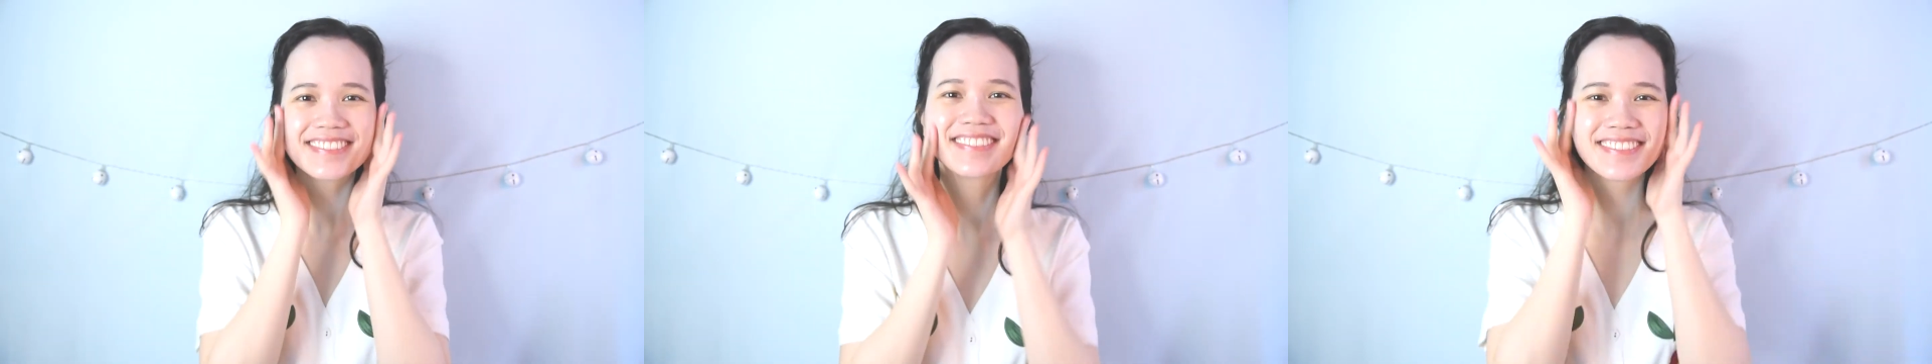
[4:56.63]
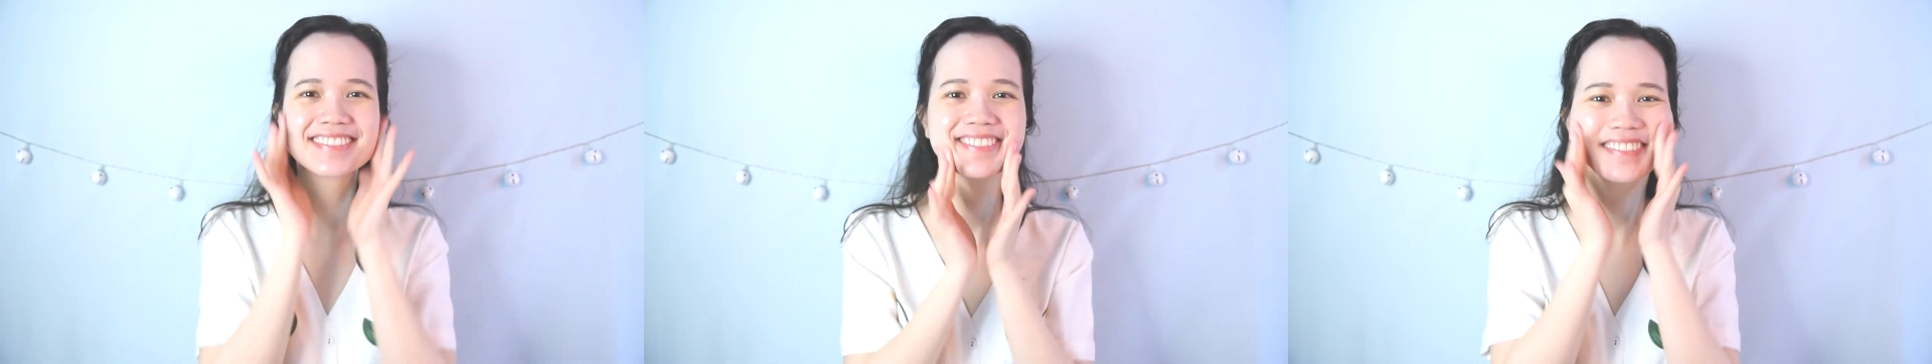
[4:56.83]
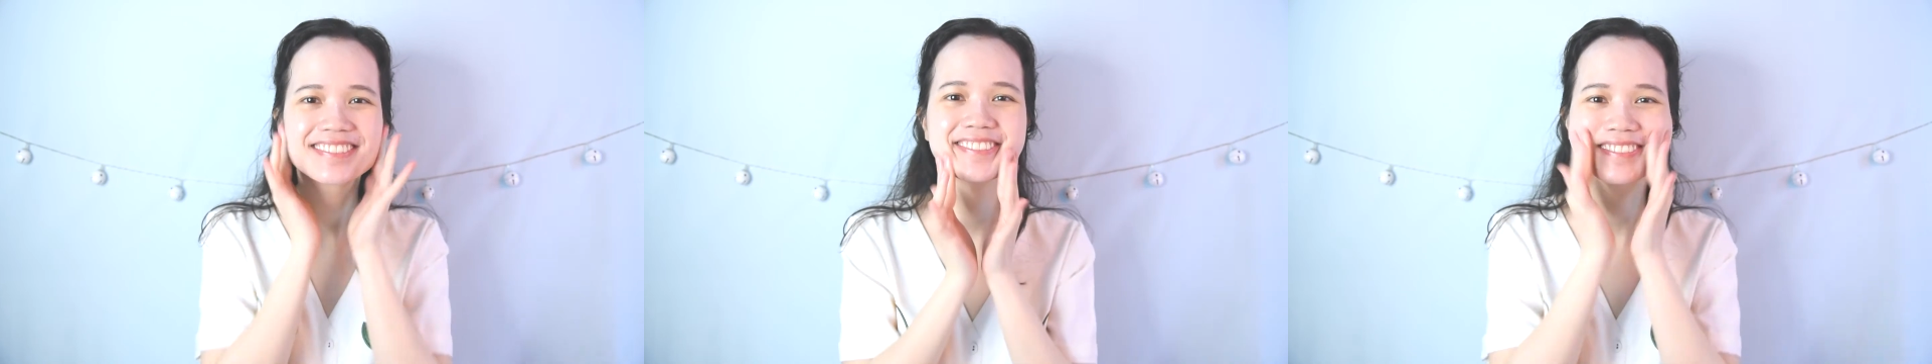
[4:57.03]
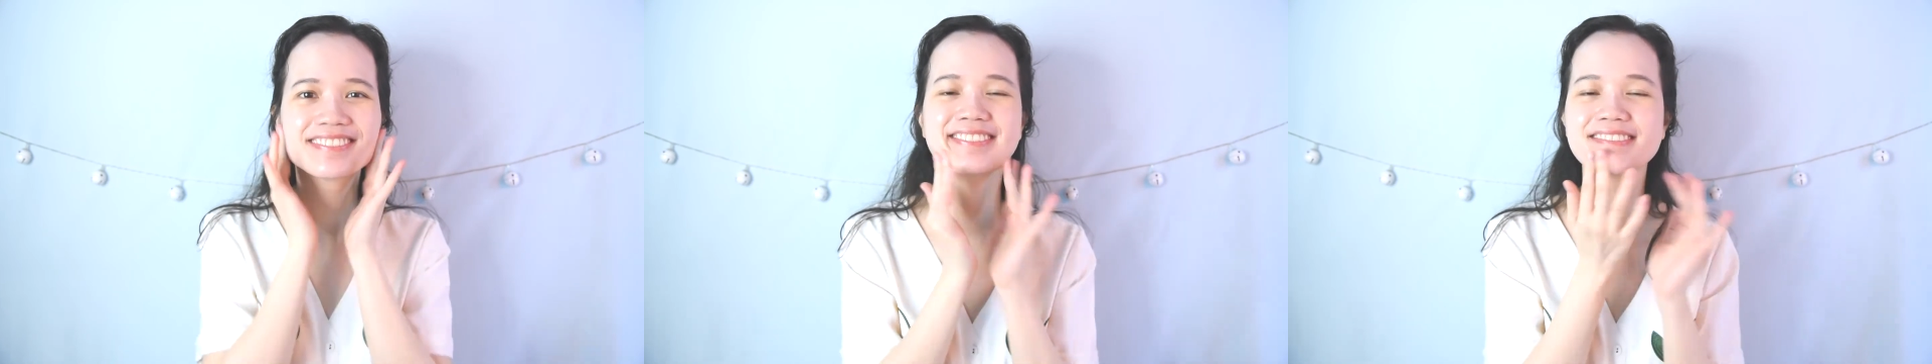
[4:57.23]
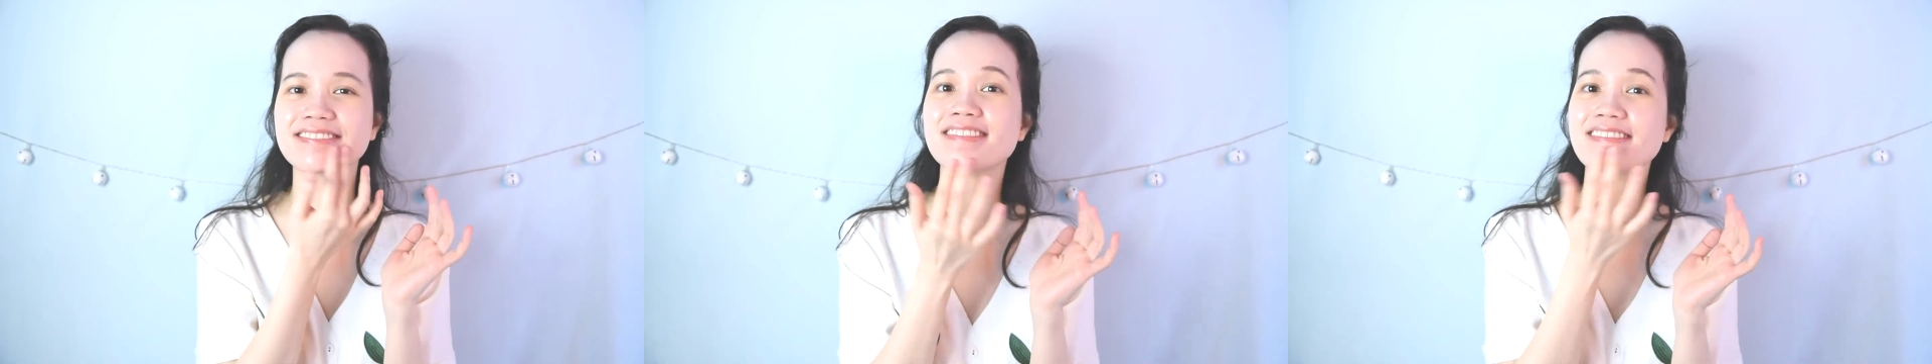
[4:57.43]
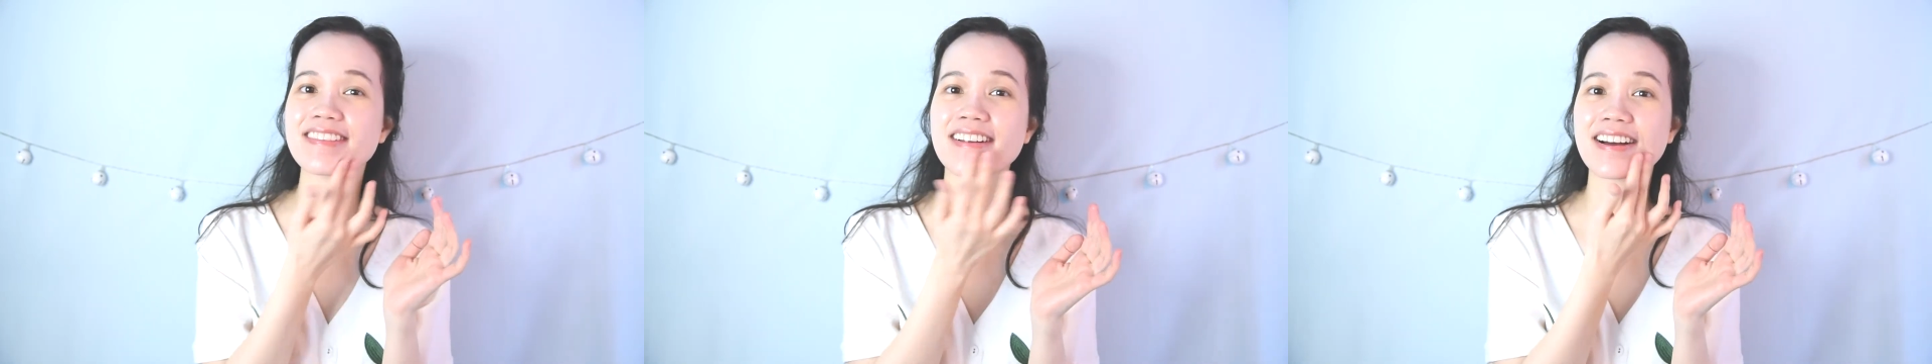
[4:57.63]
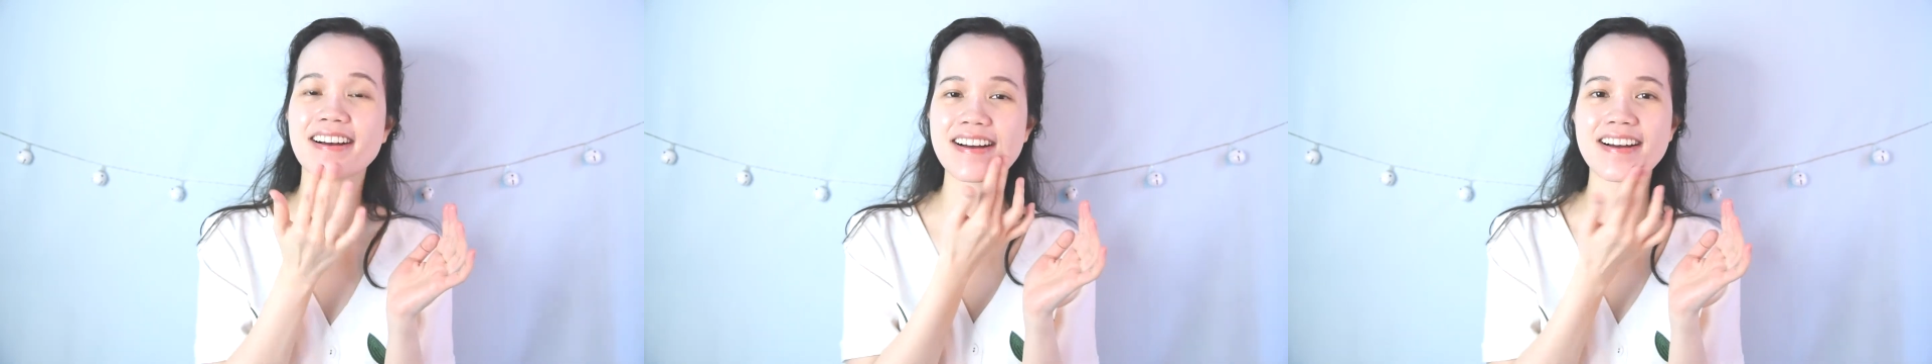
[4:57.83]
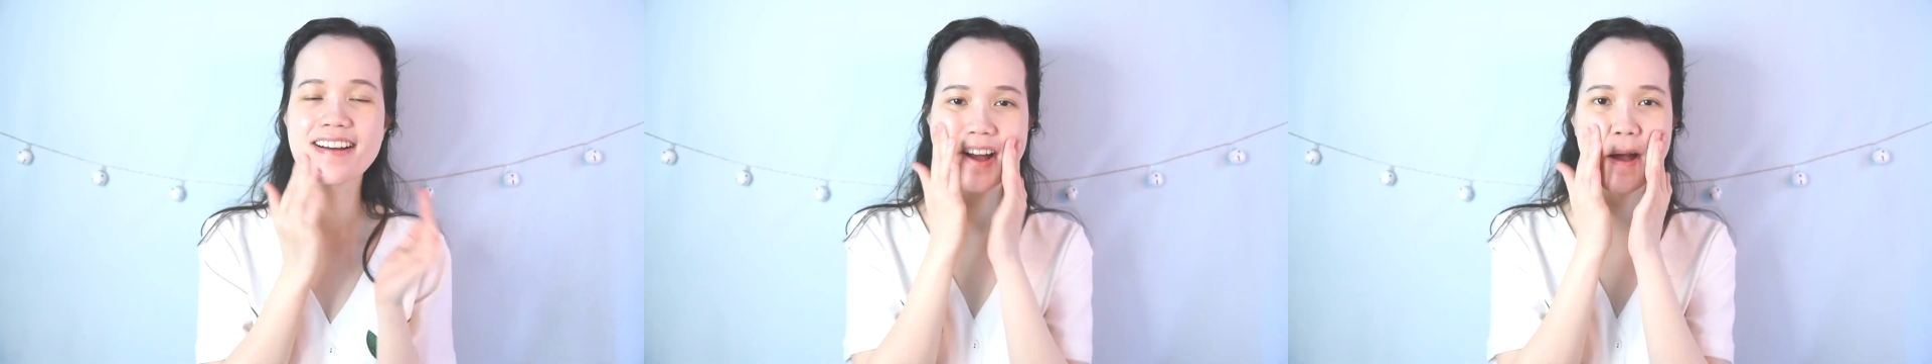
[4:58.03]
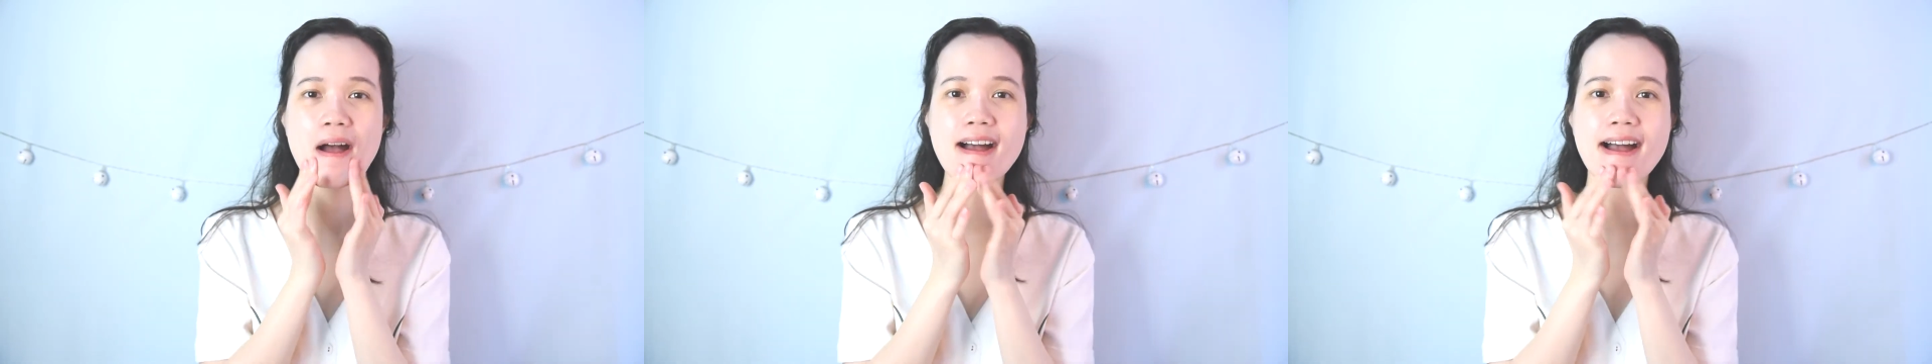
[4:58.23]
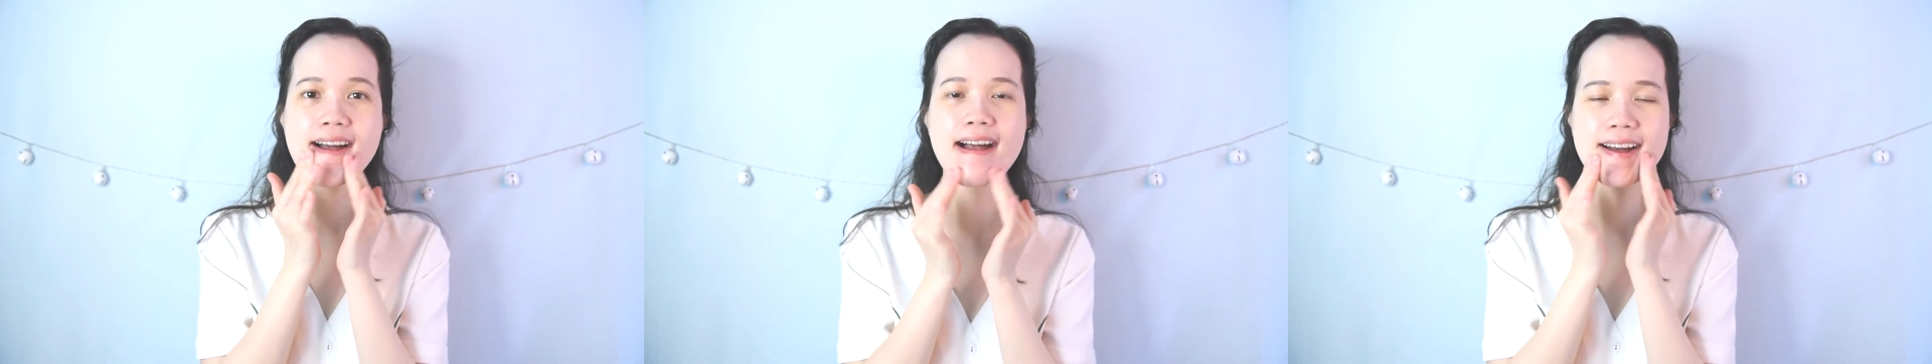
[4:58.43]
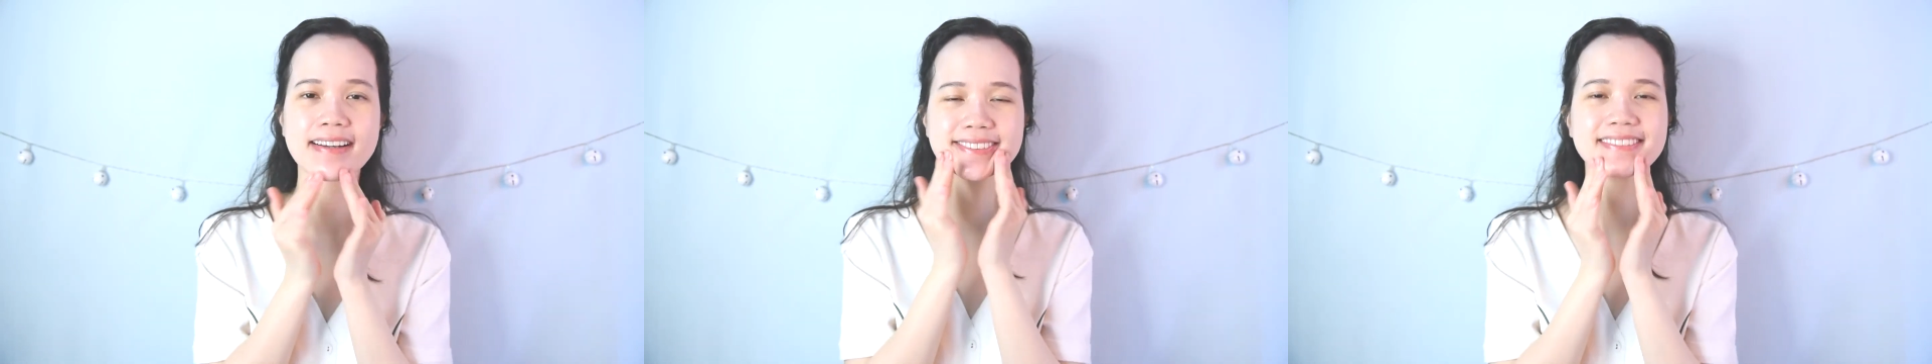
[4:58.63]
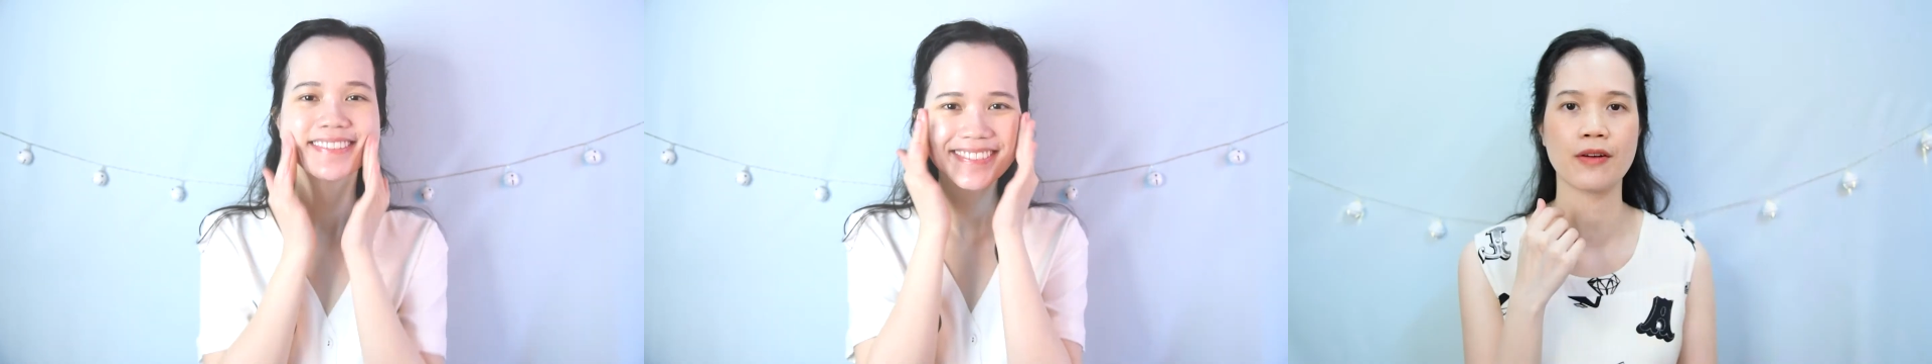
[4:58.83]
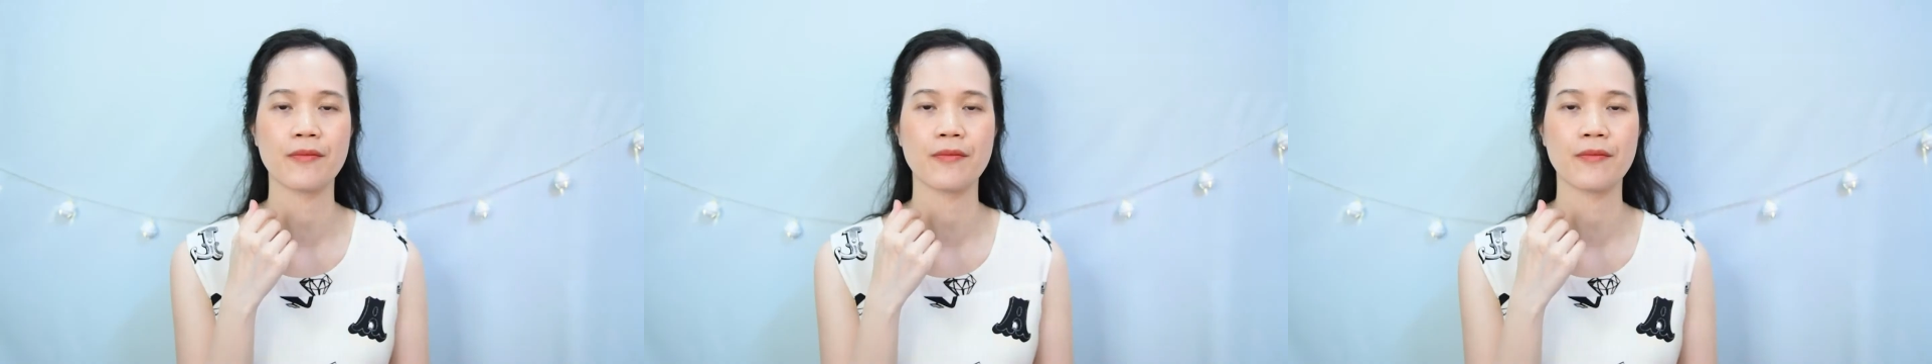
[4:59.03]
stays on the skin almost all day long.